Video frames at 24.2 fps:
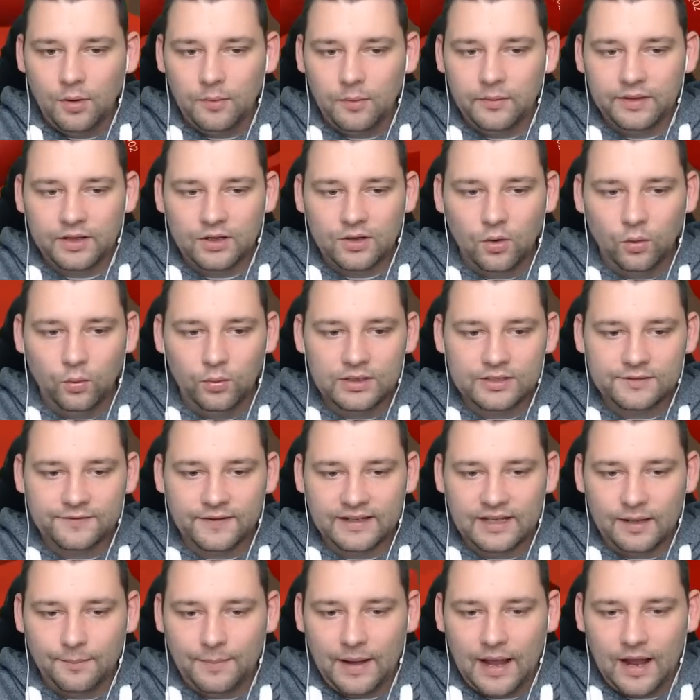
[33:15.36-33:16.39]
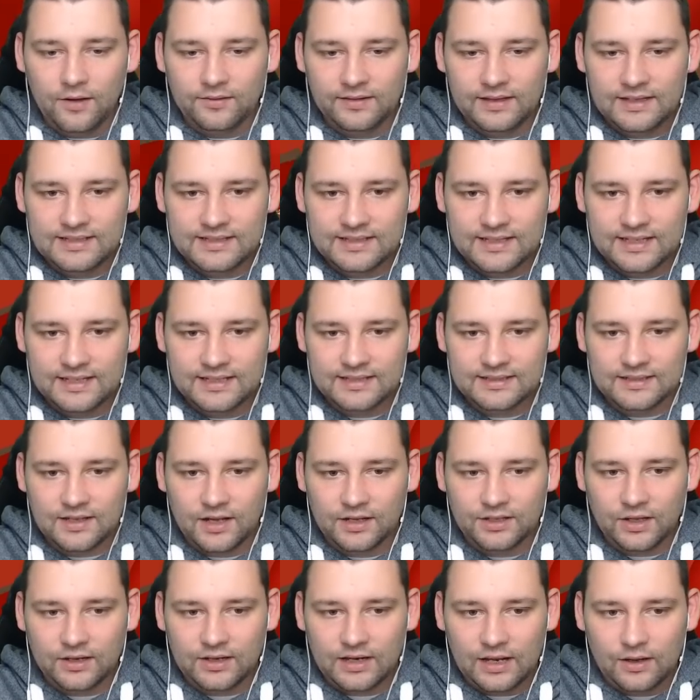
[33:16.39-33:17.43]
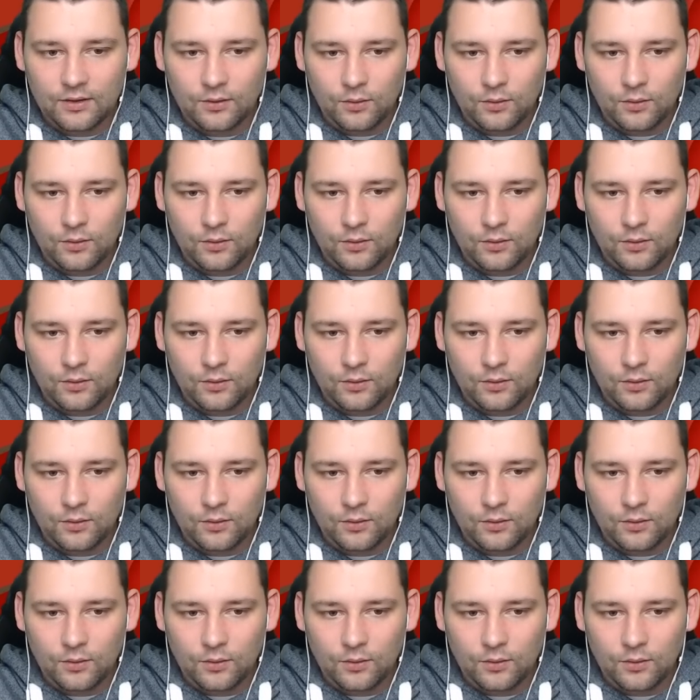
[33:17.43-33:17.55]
probably the coolest thing about this is, I don't...